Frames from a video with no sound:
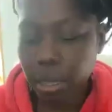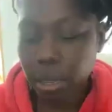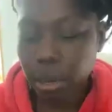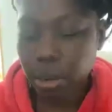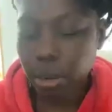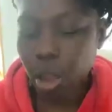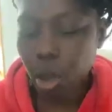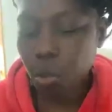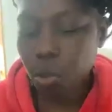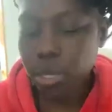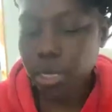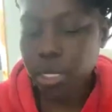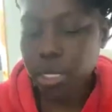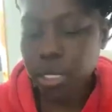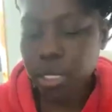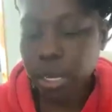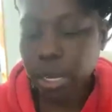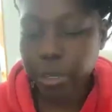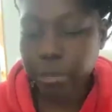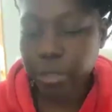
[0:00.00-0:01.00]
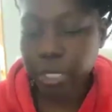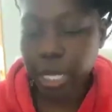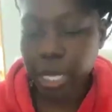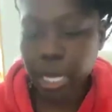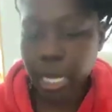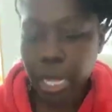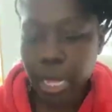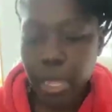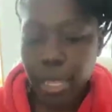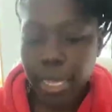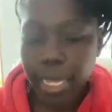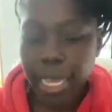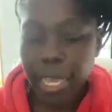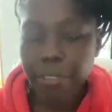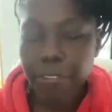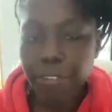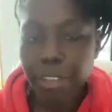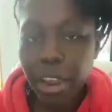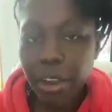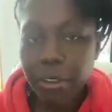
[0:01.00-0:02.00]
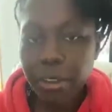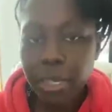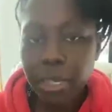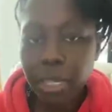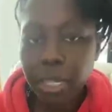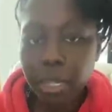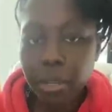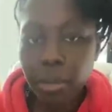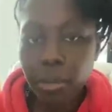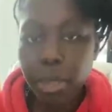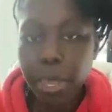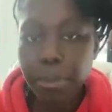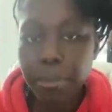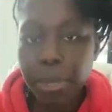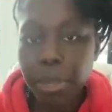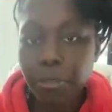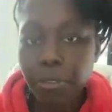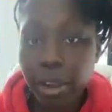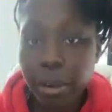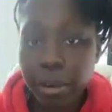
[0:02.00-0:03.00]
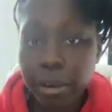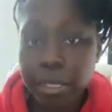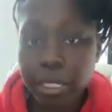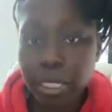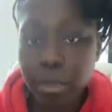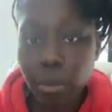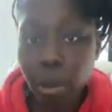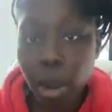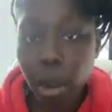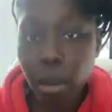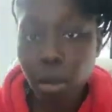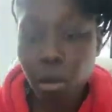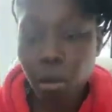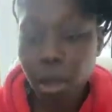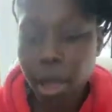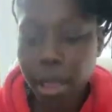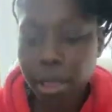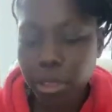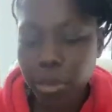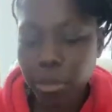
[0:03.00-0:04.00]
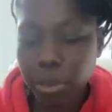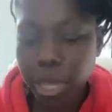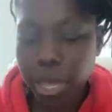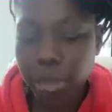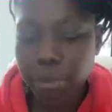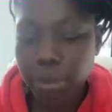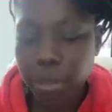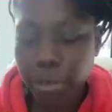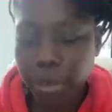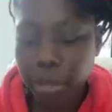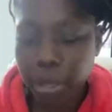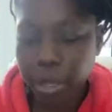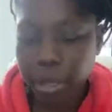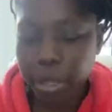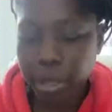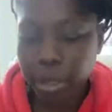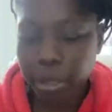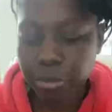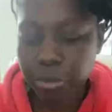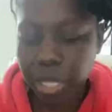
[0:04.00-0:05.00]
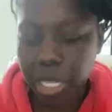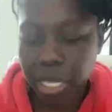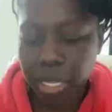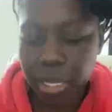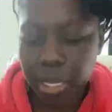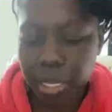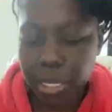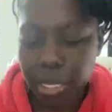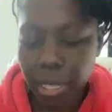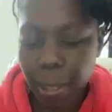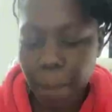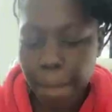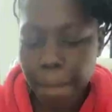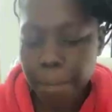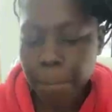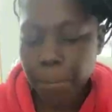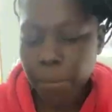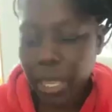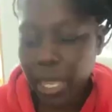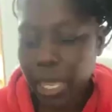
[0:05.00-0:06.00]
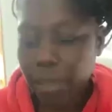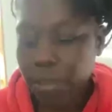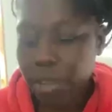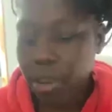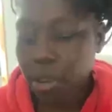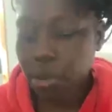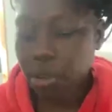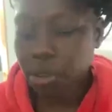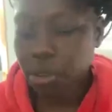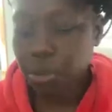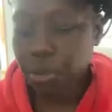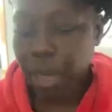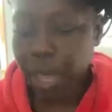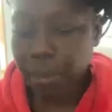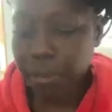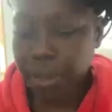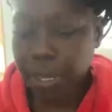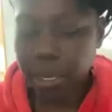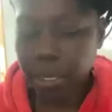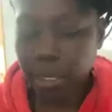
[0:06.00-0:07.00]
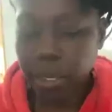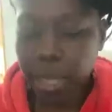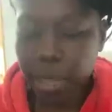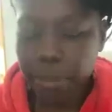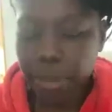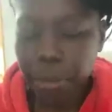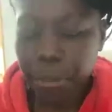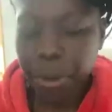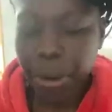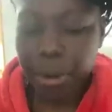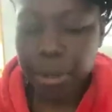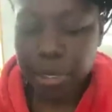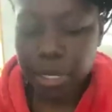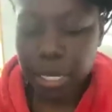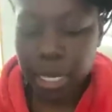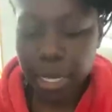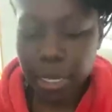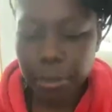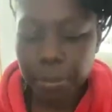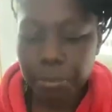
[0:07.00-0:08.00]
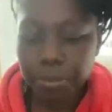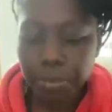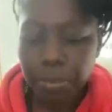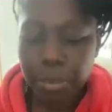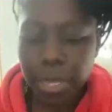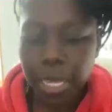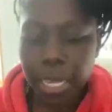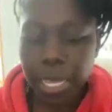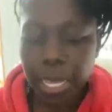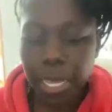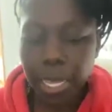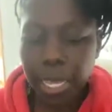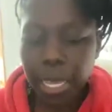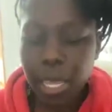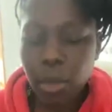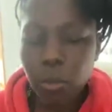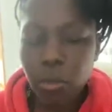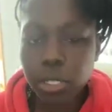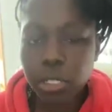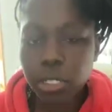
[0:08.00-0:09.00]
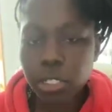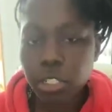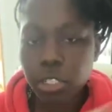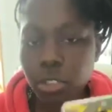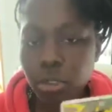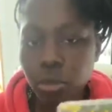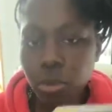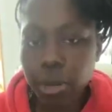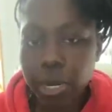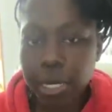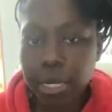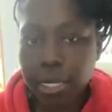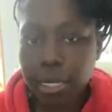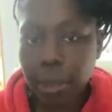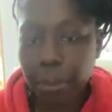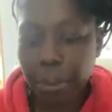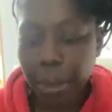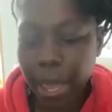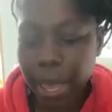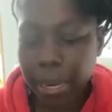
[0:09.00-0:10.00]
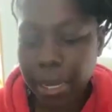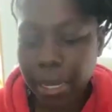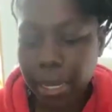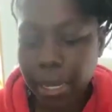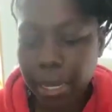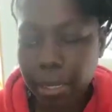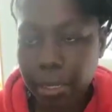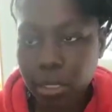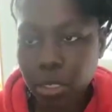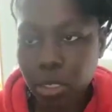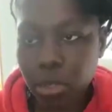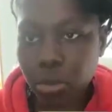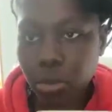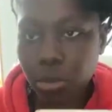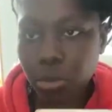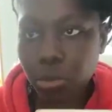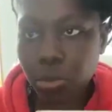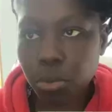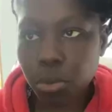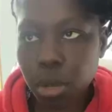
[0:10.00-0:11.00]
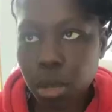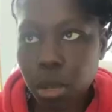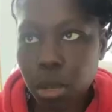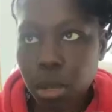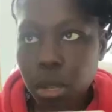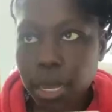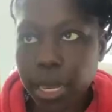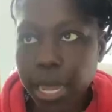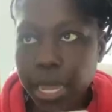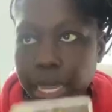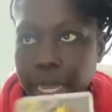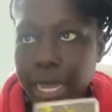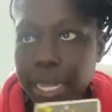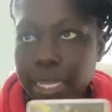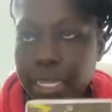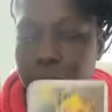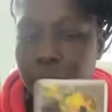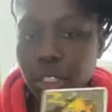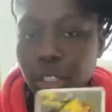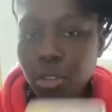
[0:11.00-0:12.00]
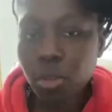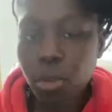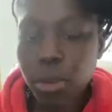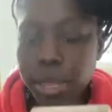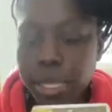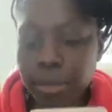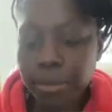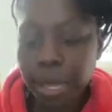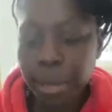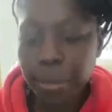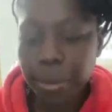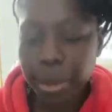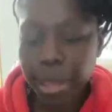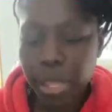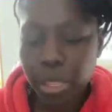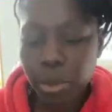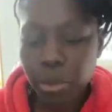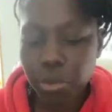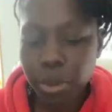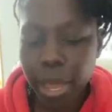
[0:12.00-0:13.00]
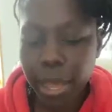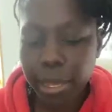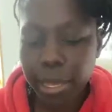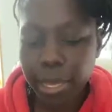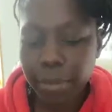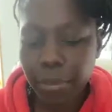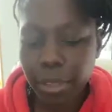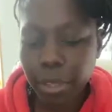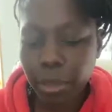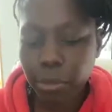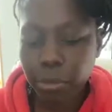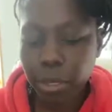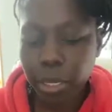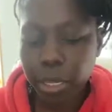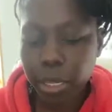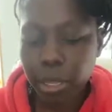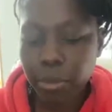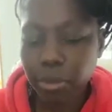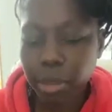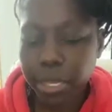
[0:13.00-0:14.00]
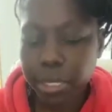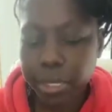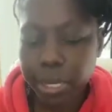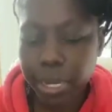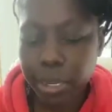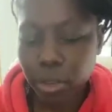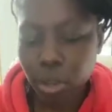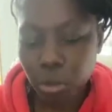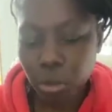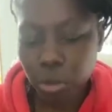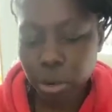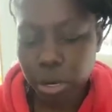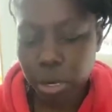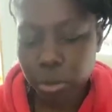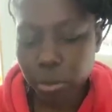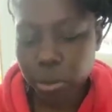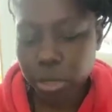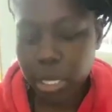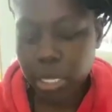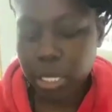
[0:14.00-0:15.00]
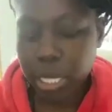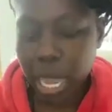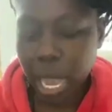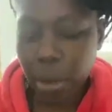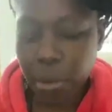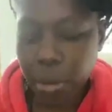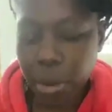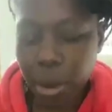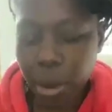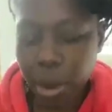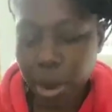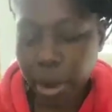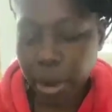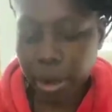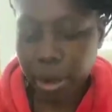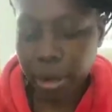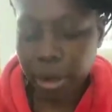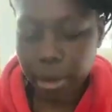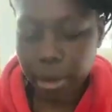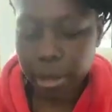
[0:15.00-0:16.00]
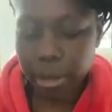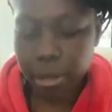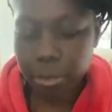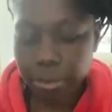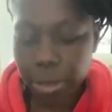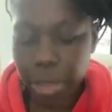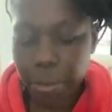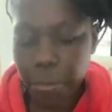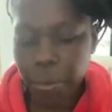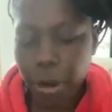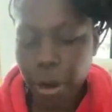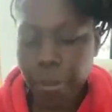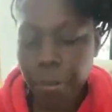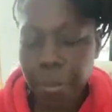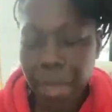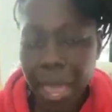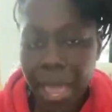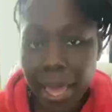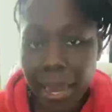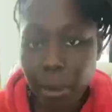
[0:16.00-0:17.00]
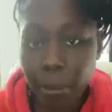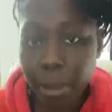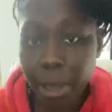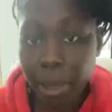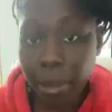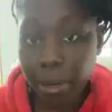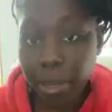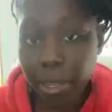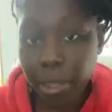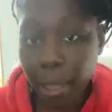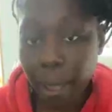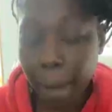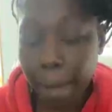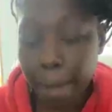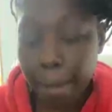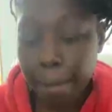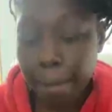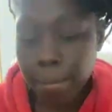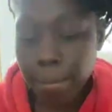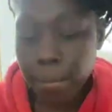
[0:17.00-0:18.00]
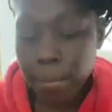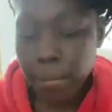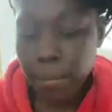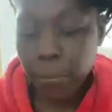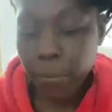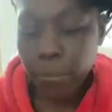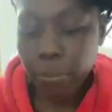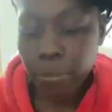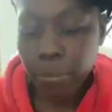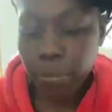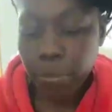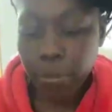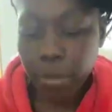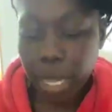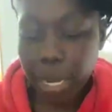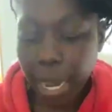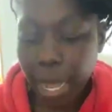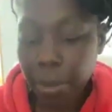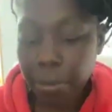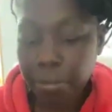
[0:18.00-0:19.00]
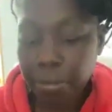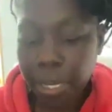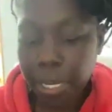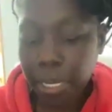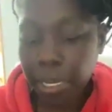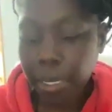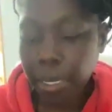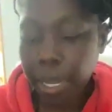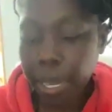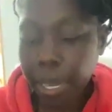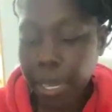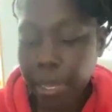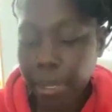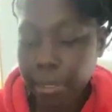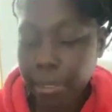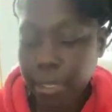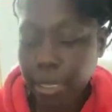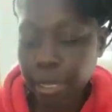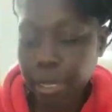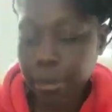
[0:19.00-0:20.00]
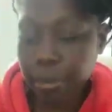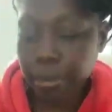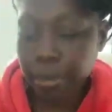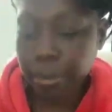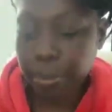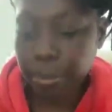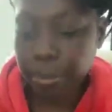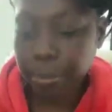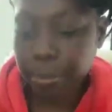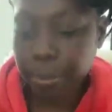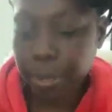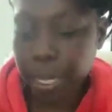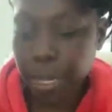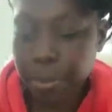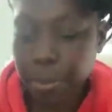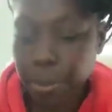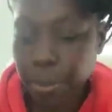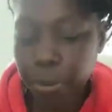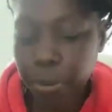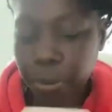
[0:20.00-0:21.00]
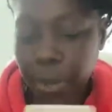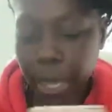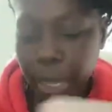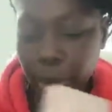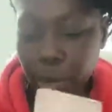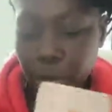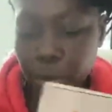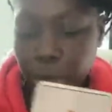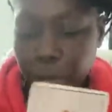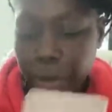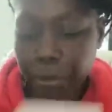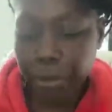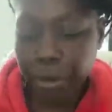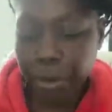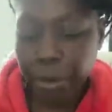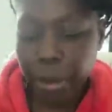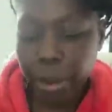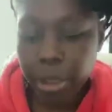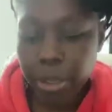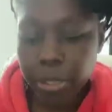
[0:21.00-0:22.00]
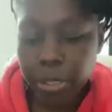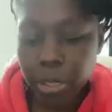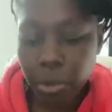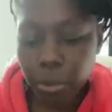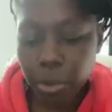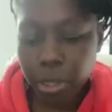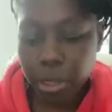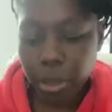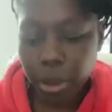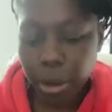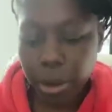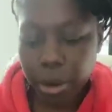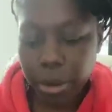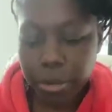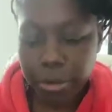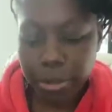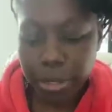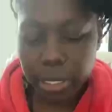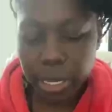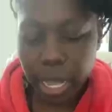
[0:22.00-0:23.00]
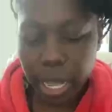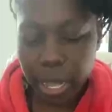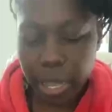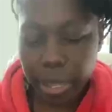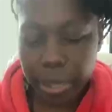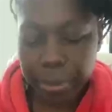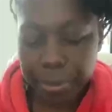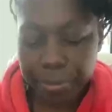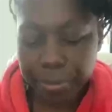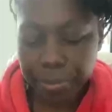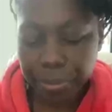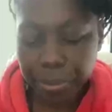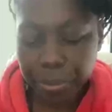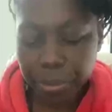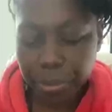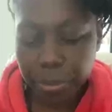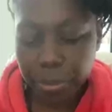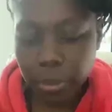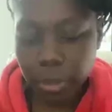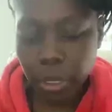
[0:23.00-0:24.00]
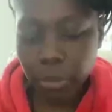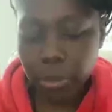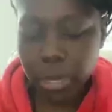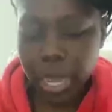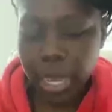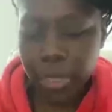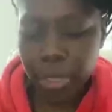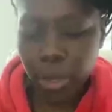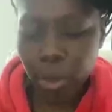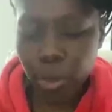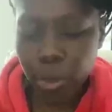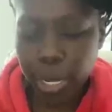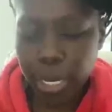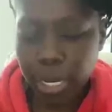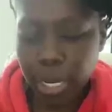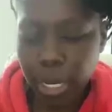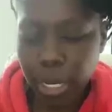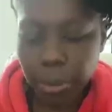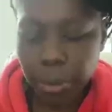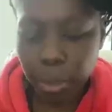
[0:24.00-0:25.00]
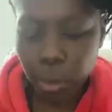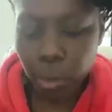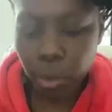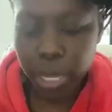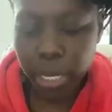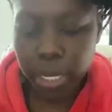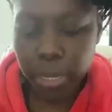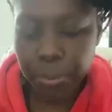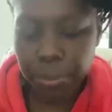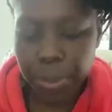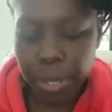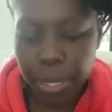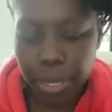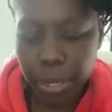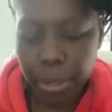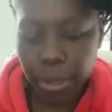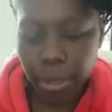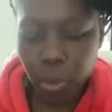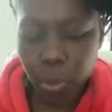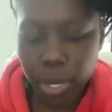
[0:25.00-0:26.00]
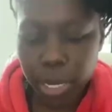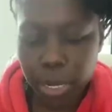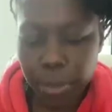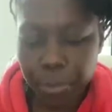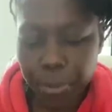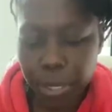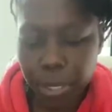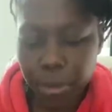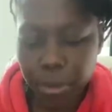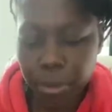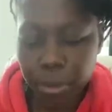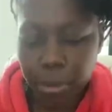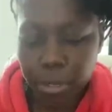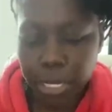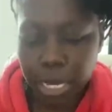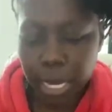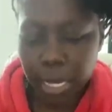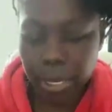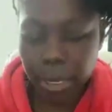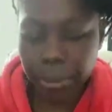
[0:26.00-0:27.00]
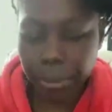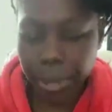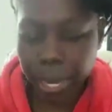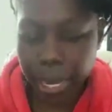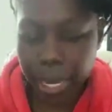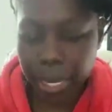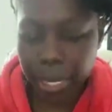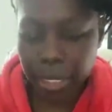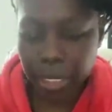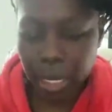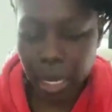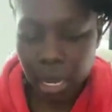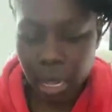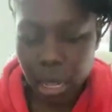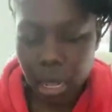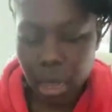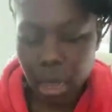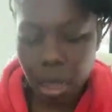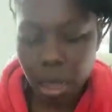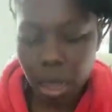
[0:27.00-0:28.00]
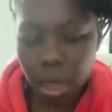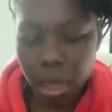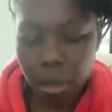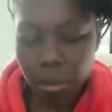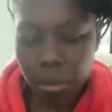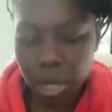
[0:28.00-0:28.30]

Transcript: No one deserves it. Give very little and be very smart on how you give your love, because even though you may be a loving person, it would destroy somebody to, like, it destroys people that you not giving your love like that no more. With the Tower card, people are mad about it. And I mean, like, to people, like, whoever. So with the Earth sign, we got the Queen of Pentacles and the Page of